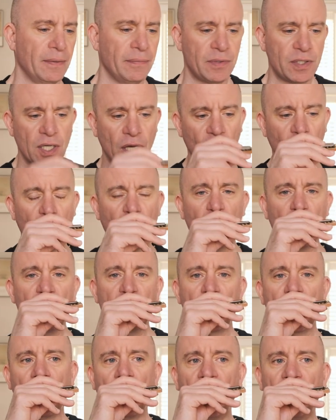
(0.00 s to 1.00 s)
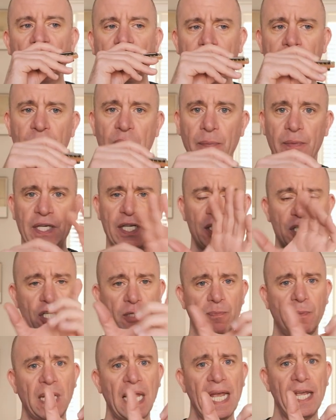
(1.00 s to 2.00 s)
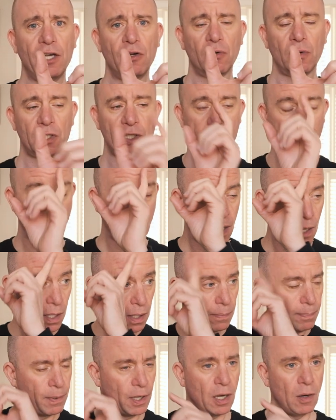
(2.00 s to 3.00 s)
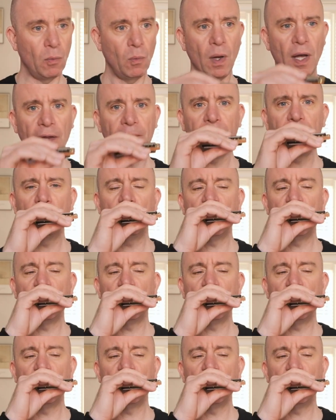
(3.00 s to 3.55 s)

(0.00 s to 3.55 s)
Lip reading: So we've got, we can just play across bar one.